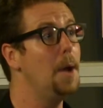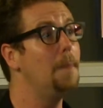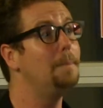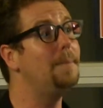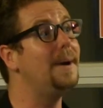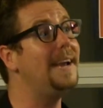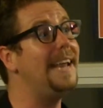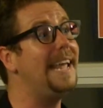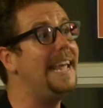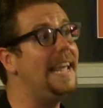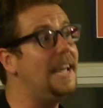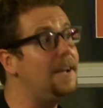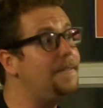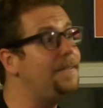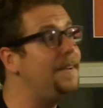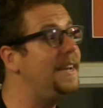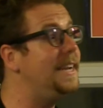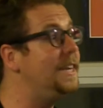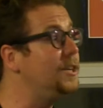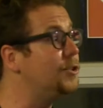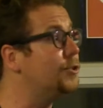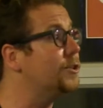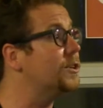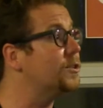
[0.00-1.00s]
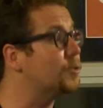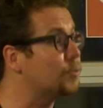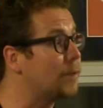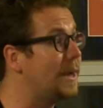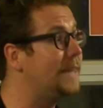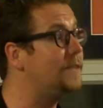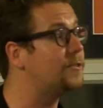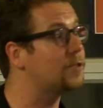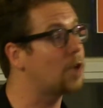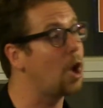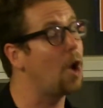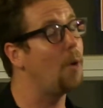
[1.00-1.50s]
But if interest
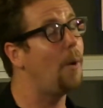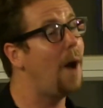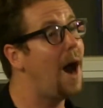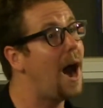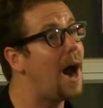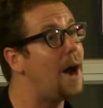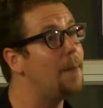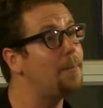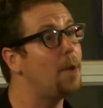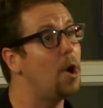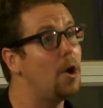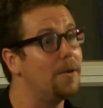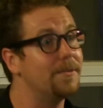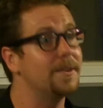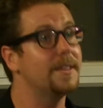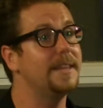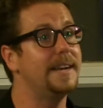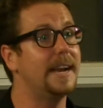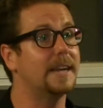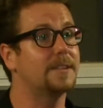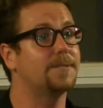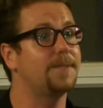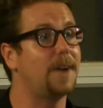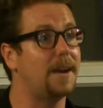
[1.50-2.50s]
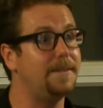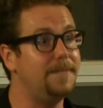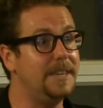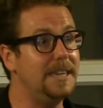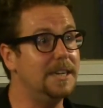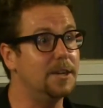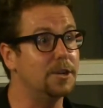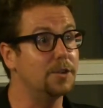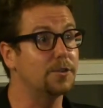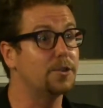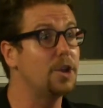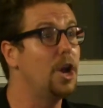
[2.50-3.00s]
rates go up over the next 5
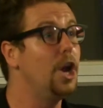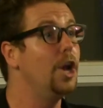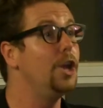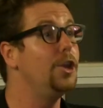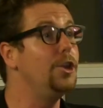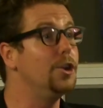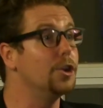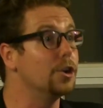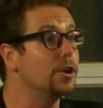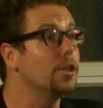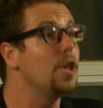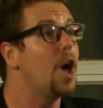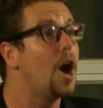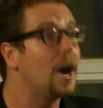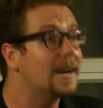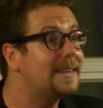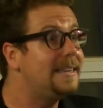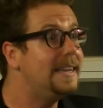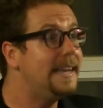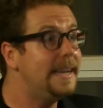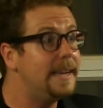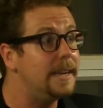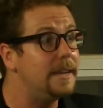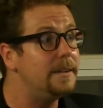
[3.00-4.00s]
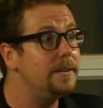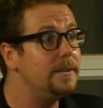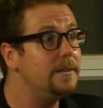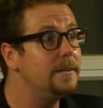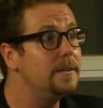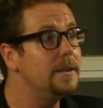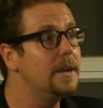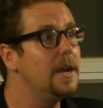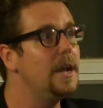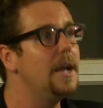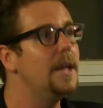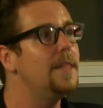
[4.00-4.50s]
years, you're locked in,
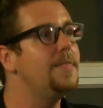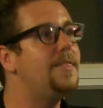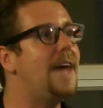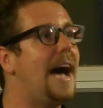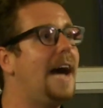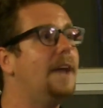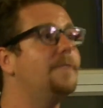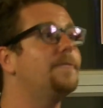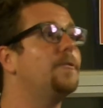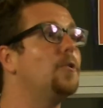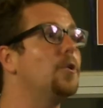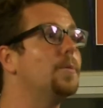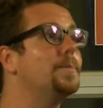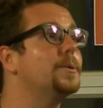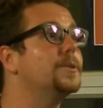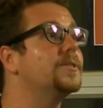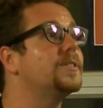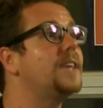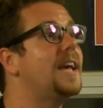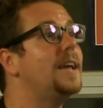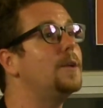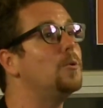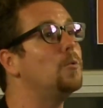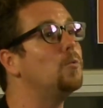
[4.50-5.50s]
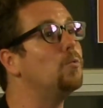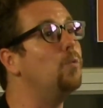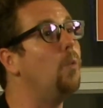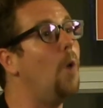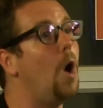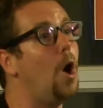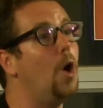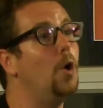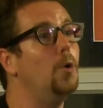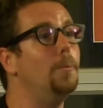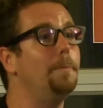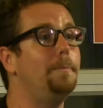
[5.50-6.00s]
that 4%
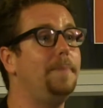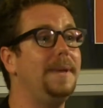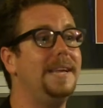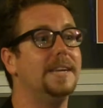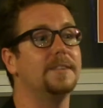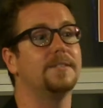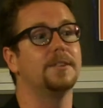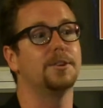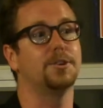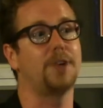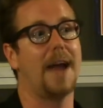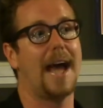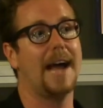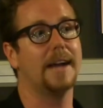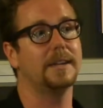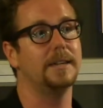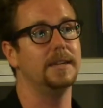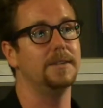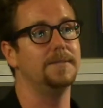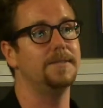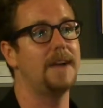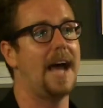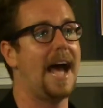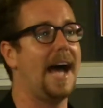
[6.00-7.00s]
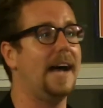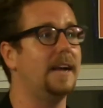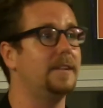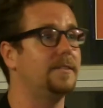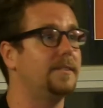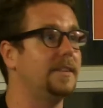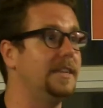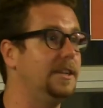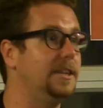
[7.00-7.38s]
won't be as attractive as